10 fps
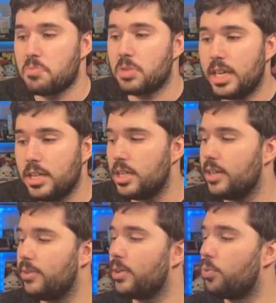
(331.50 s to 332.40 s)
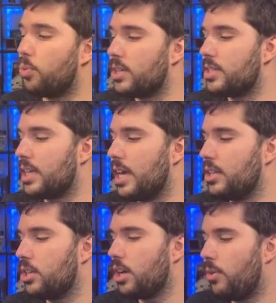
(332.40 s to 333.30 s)
continuing once again
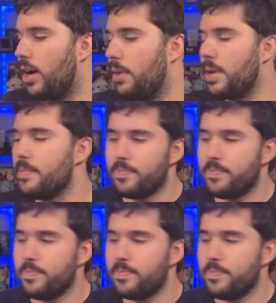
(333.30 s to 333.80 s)
to go up.